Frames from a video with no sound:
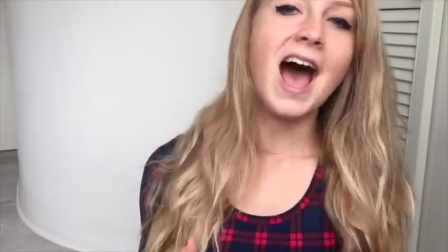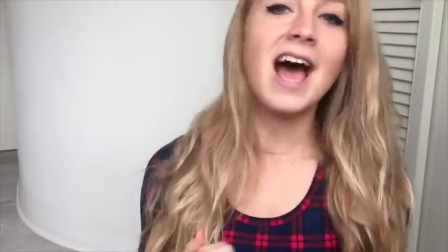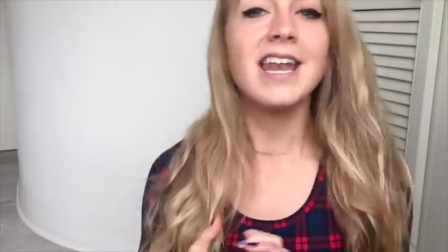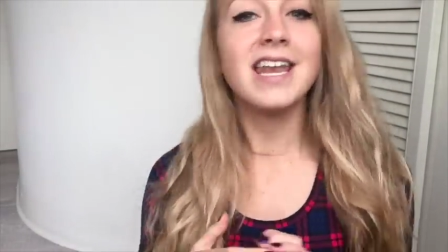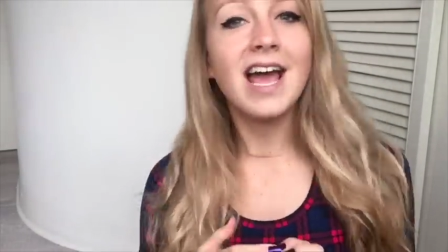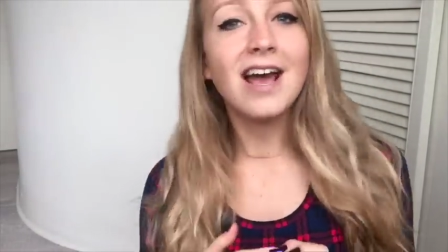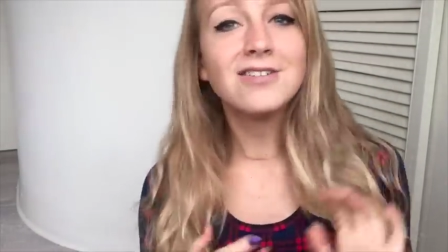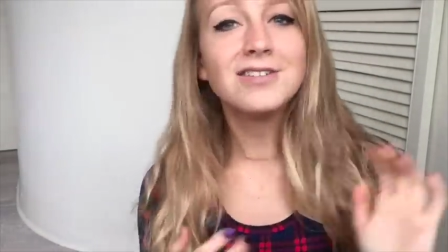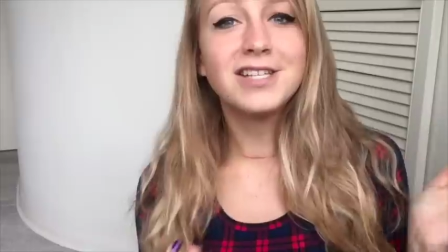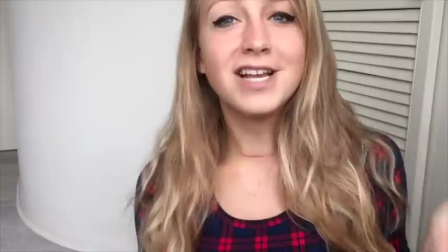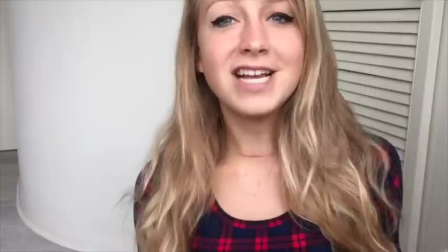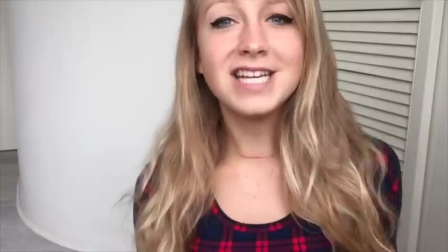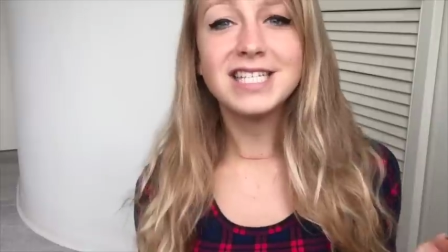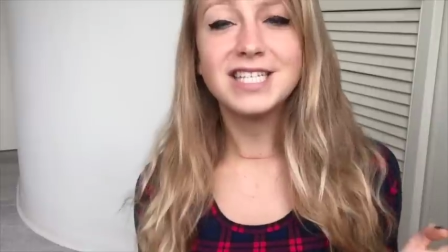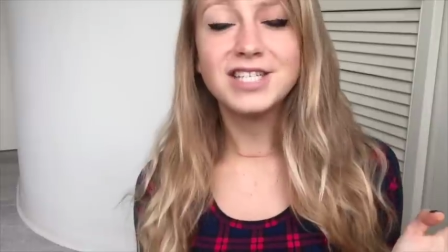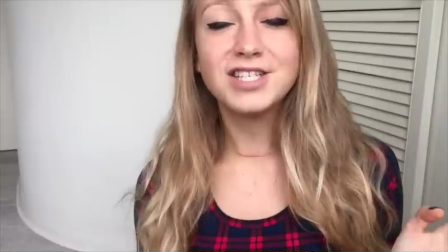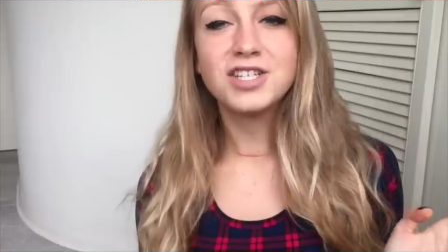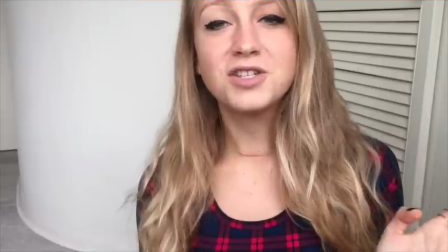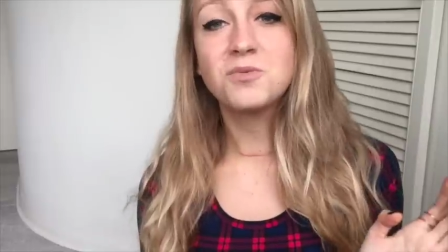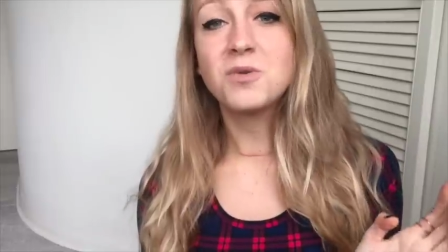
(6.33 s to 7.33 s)
And now
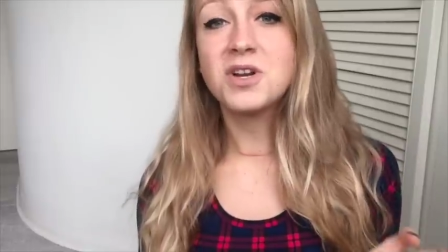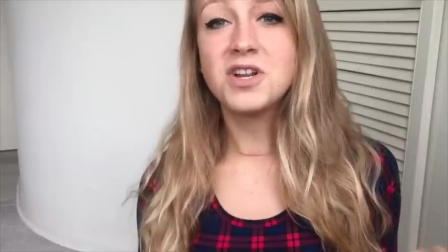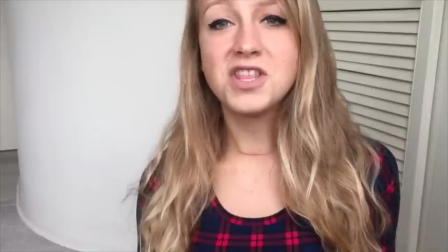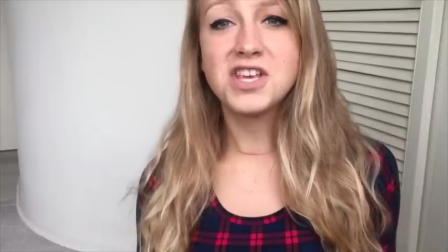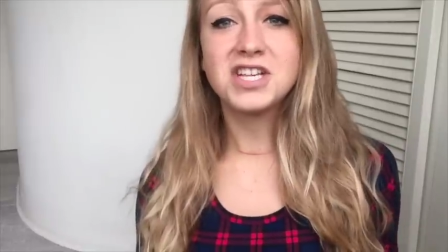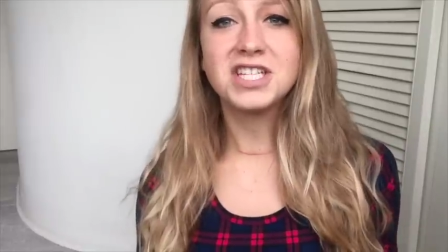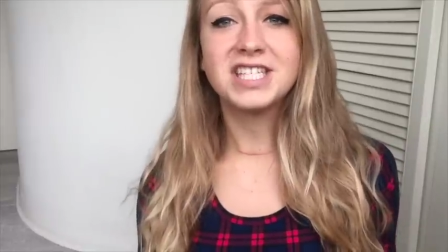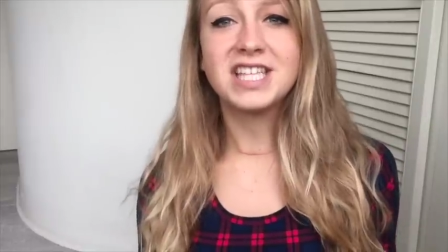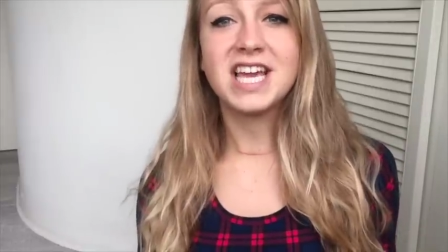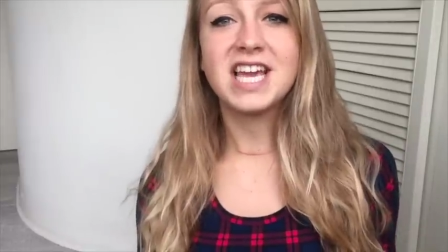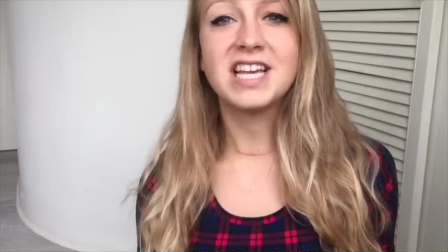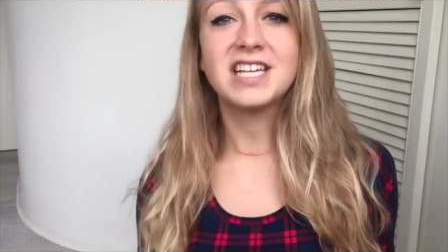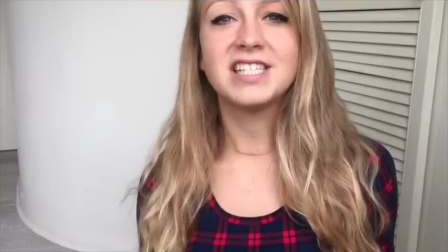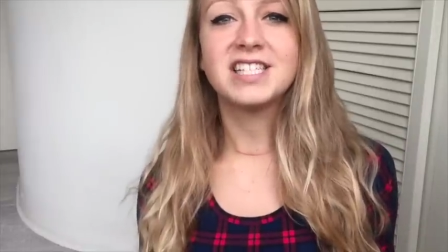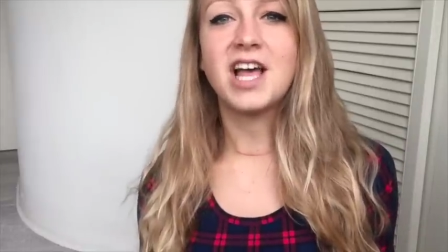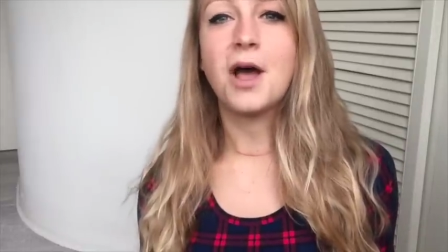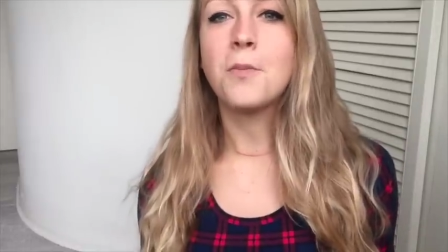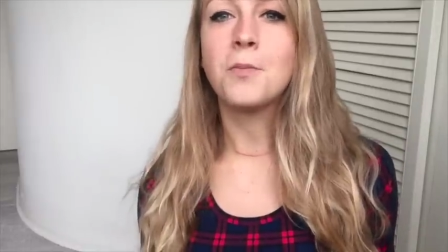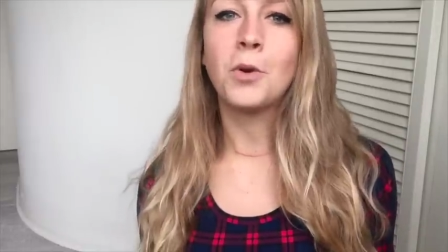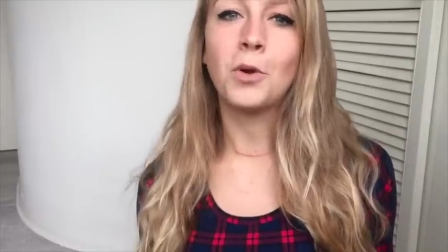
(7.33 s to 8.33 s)
science is just one of those
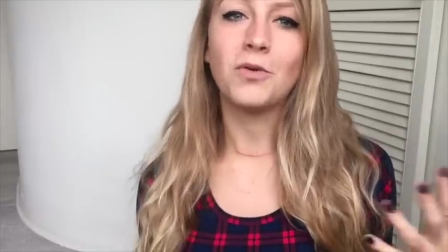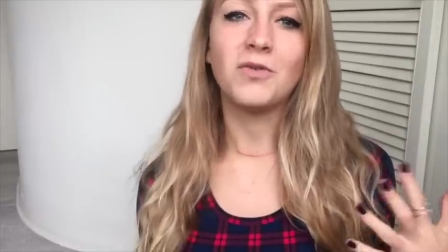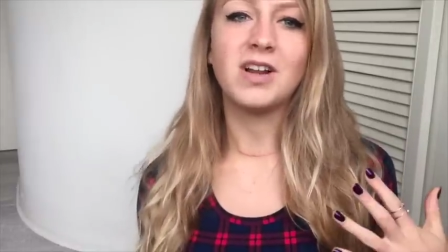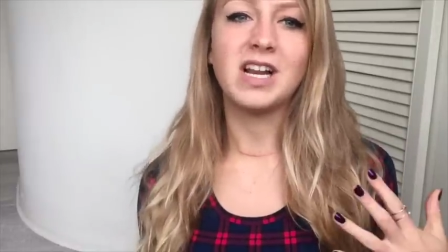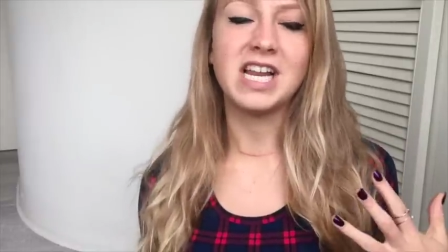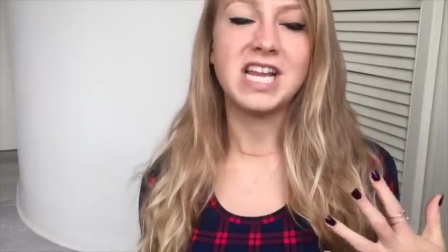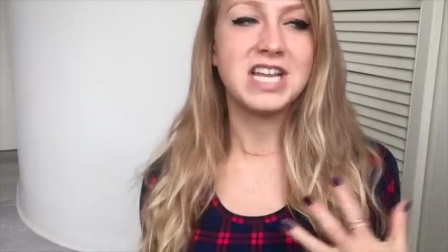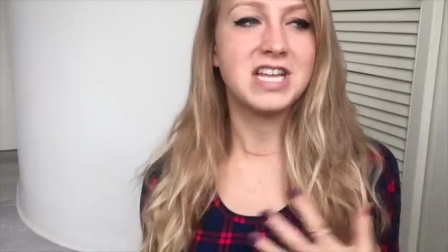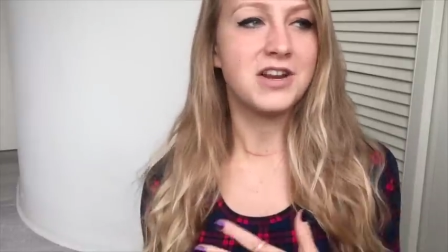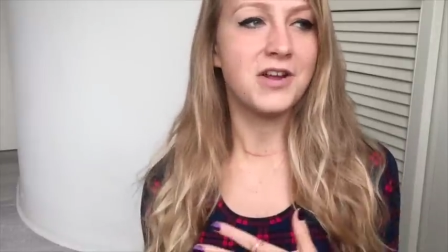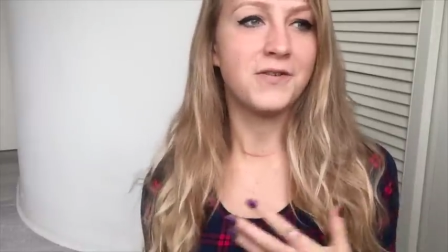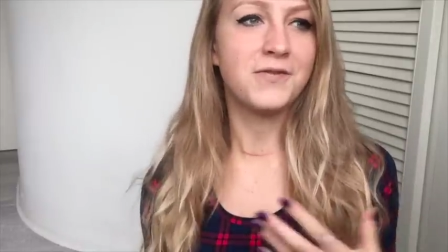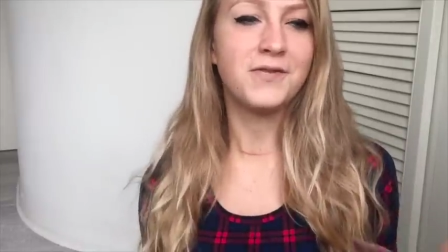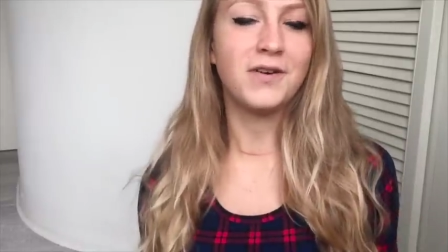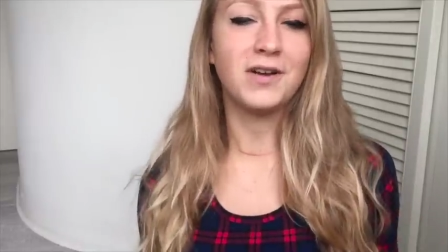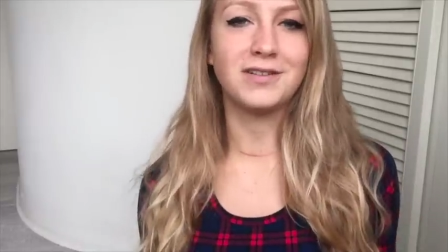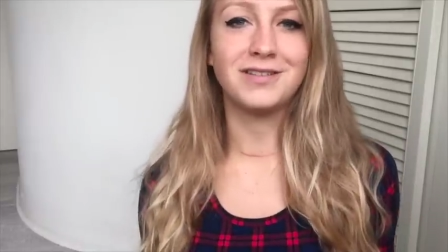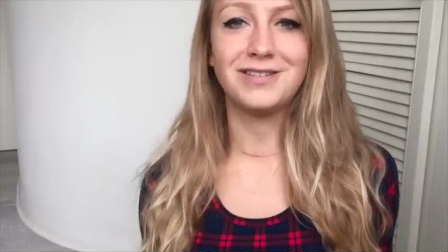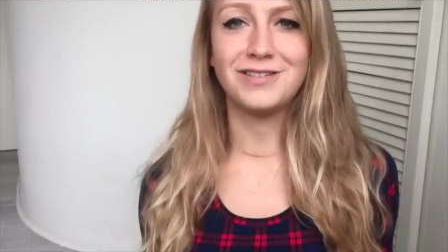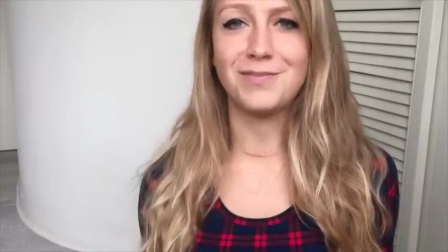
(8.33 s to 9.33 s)
things that I'm not really,
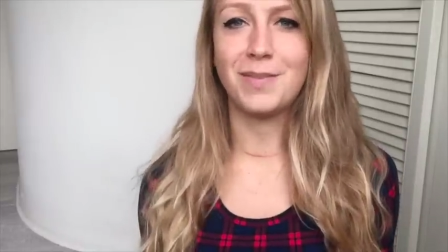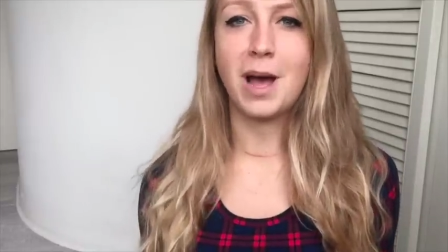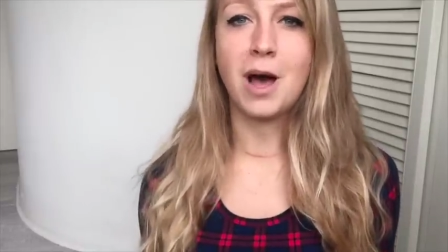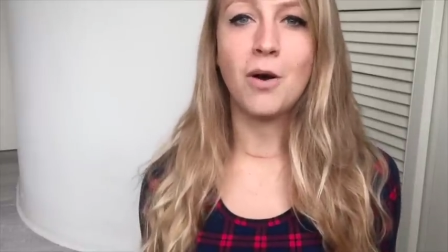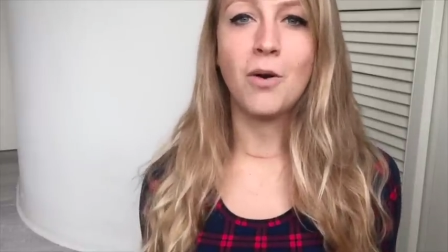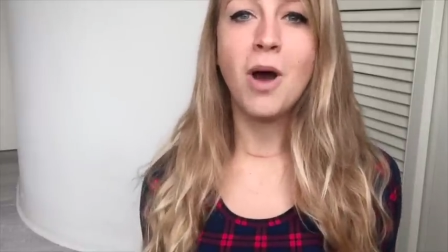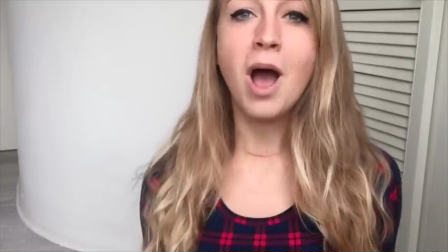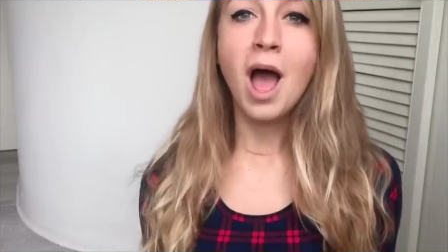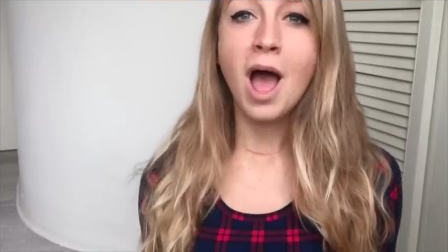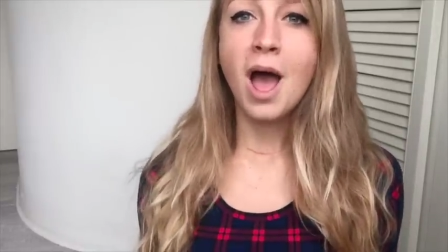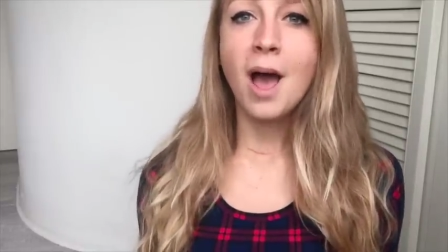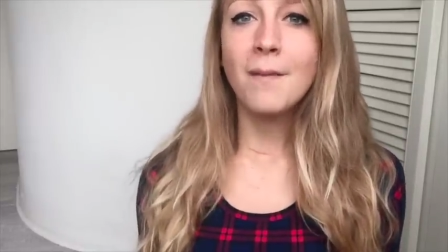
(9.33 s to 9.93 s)
fussed about,